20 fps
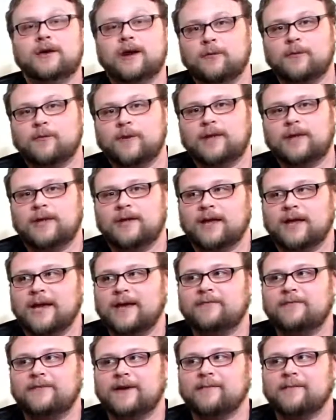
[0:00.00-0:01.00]
You know, I really
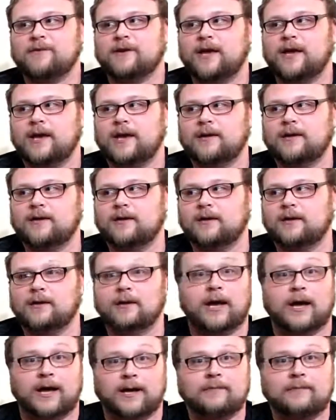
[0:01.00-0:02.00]
like Fabricate a
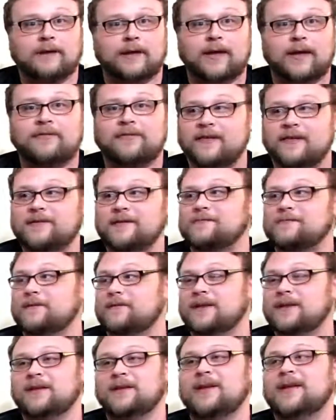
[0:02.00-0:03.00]
lot. Like, I think this
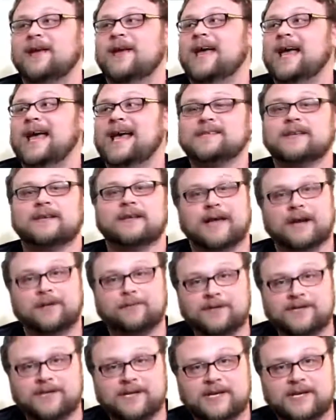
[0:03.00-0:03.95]
ability has a lot of